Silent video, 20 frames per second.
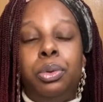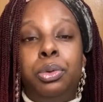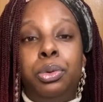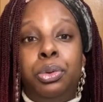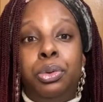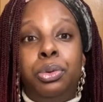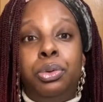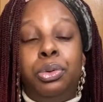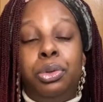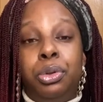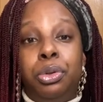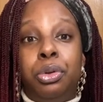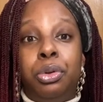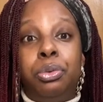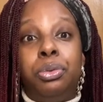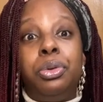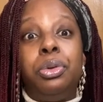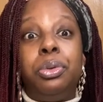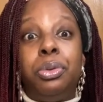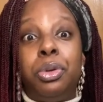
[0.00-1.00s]
to you know
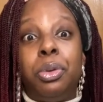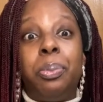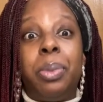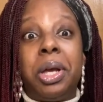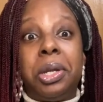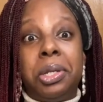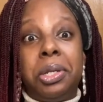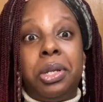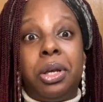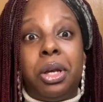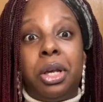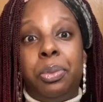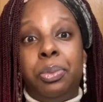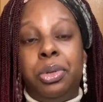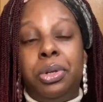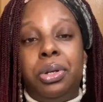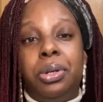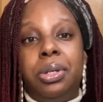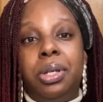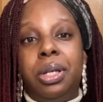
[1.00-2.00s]
to, to better the
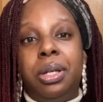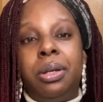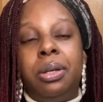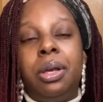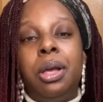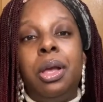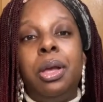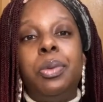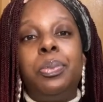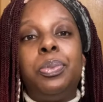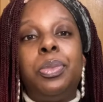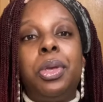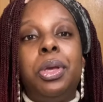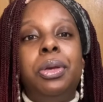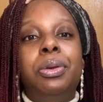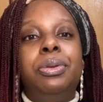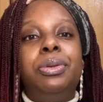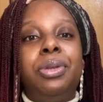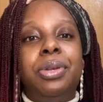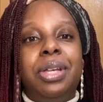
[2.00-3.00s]
community
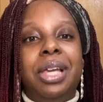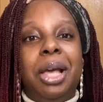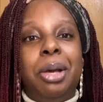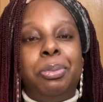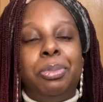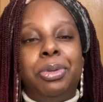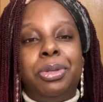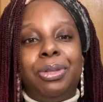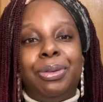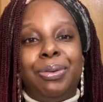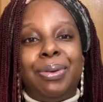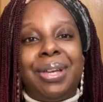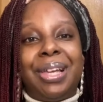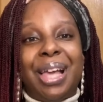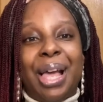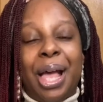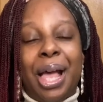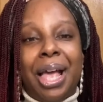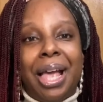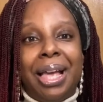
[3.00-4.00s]
so yep so
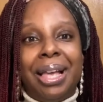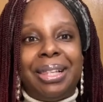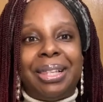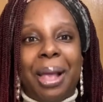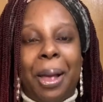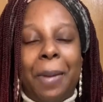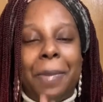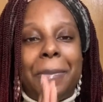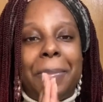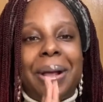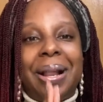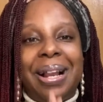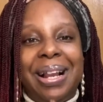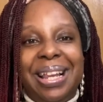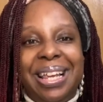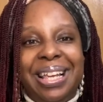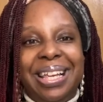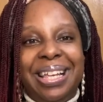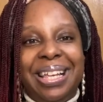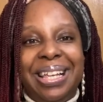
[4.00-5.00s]
guys
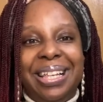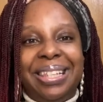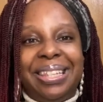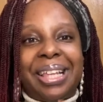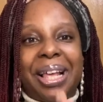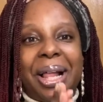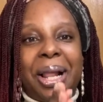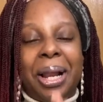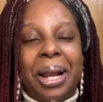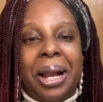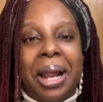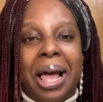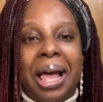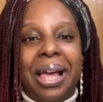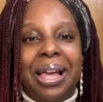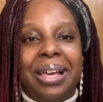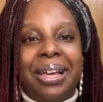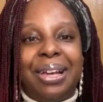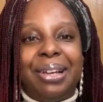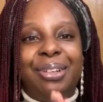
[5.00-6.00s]
please
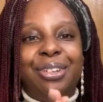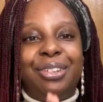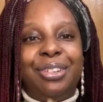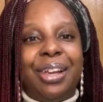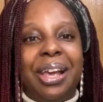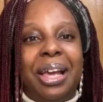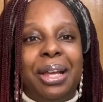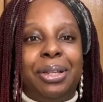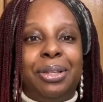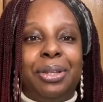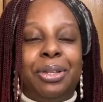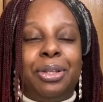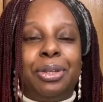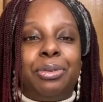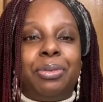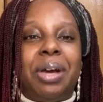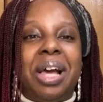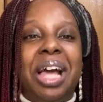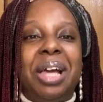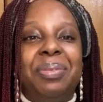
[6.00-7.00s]
like share
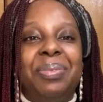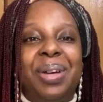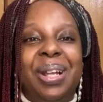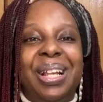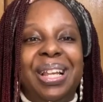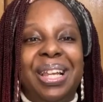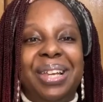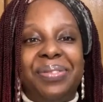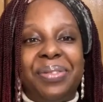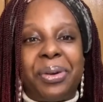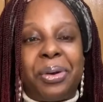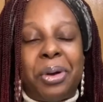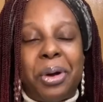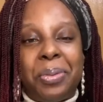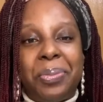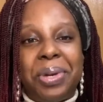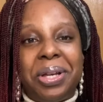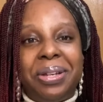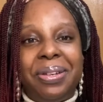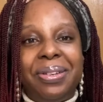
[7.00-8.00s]
subscribe and leave a
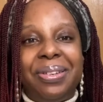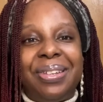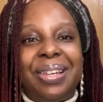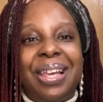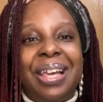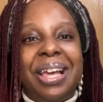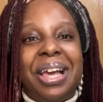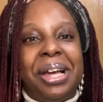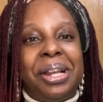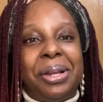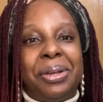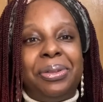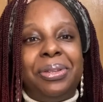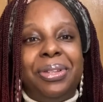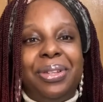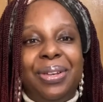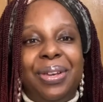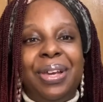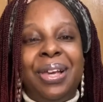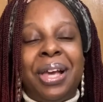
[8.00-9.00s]
comment and i'll see
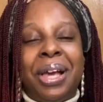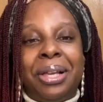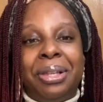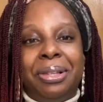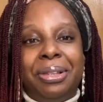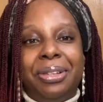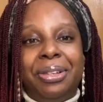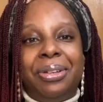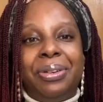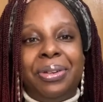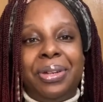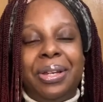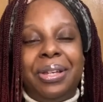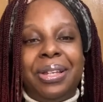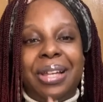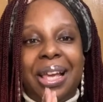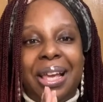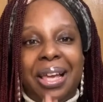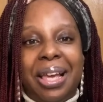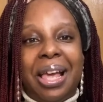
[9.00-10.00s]
you guys soon
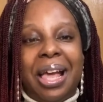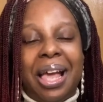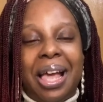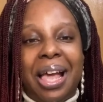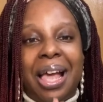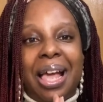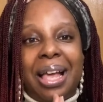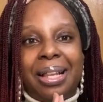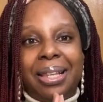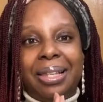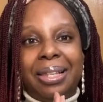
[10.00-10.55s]
take care and stay